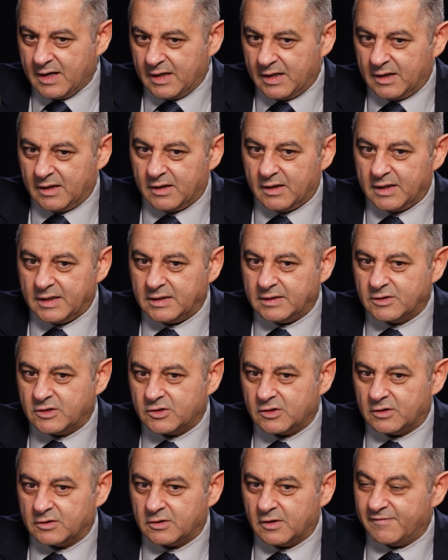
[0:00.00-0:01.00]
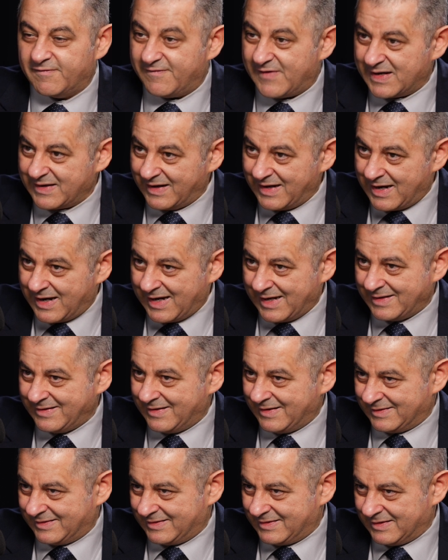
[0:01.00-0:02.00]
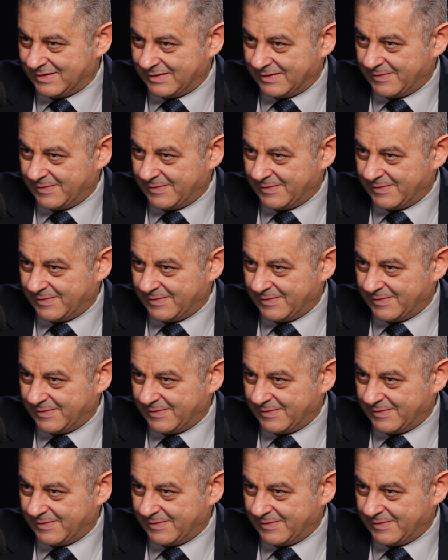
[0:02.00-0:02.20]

in certain fungi that